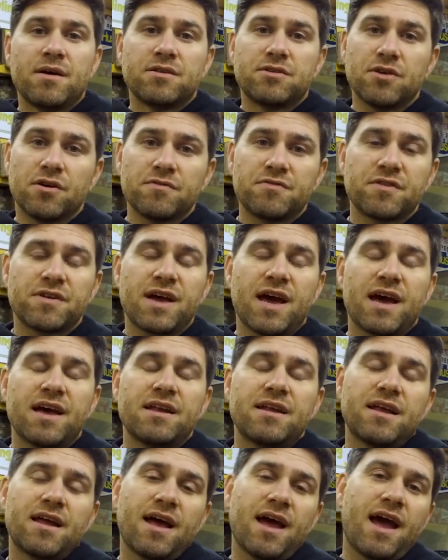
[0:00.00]
Don't
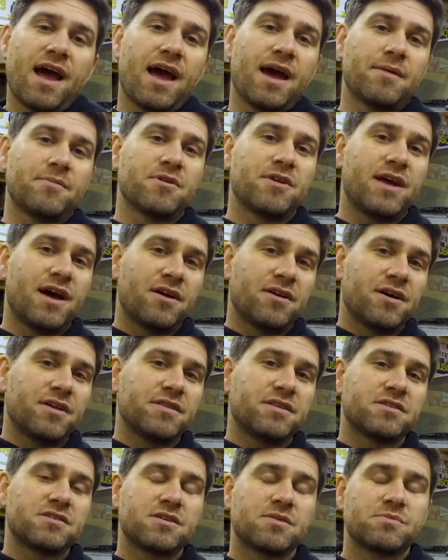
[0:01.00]
forget, hammer down
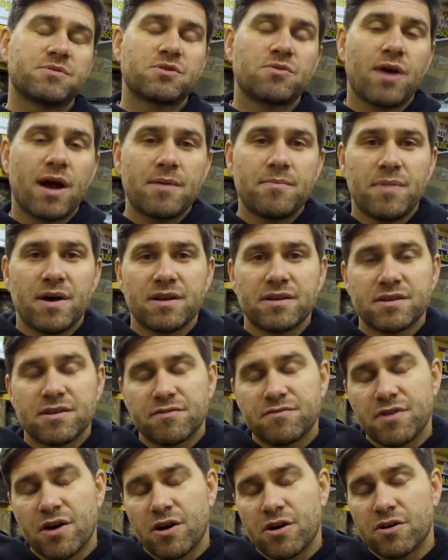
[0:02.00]
on the subscribe button
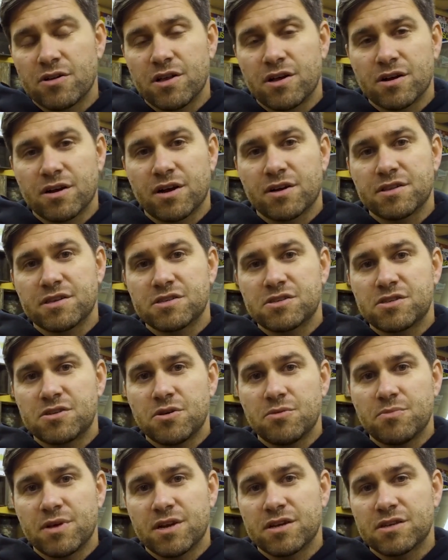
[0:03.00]
to follow along on these
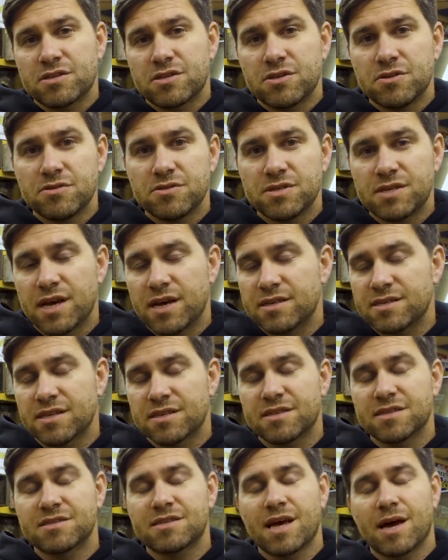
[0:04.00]
2-Minute Tuesdays
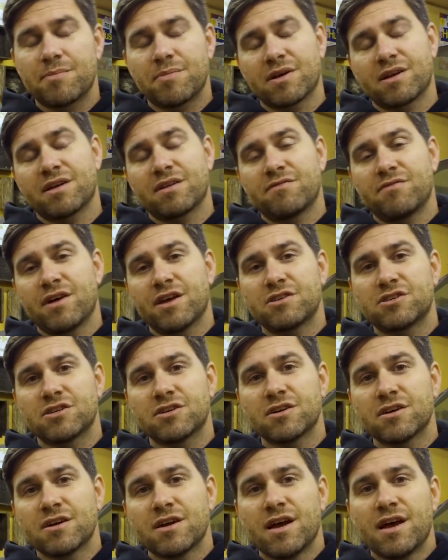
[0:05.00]
in this epic
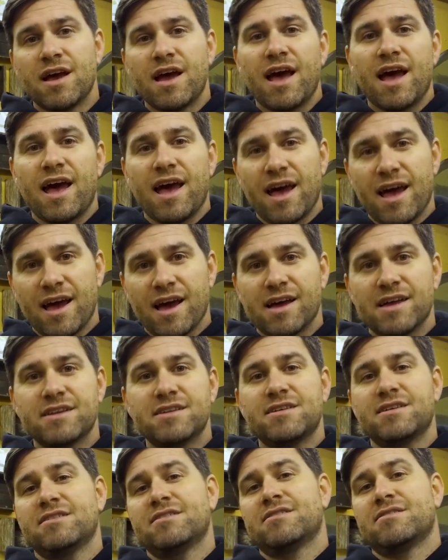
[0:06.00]
adventure.
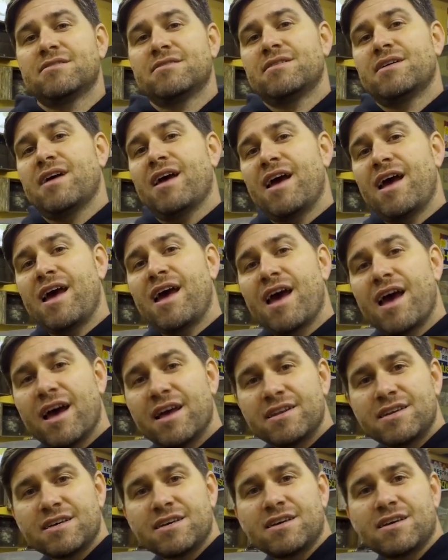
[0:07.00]
And
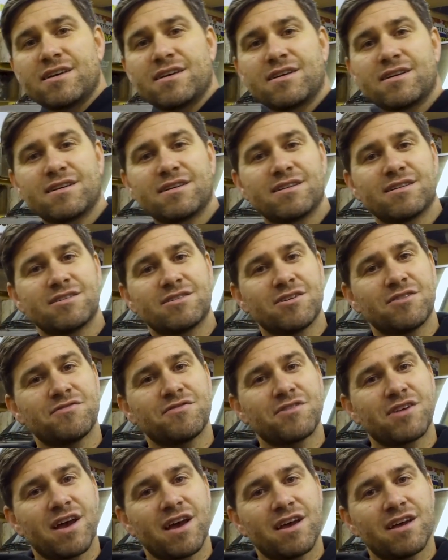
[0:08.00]
don't
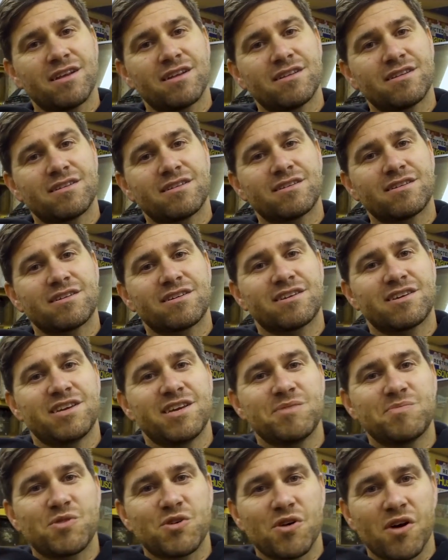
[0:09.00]
forget,
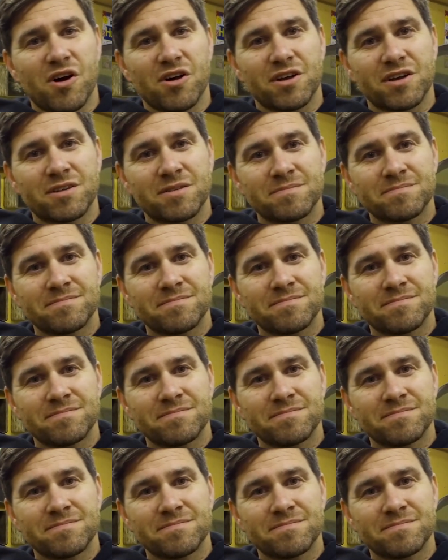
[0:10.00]
keep crawling.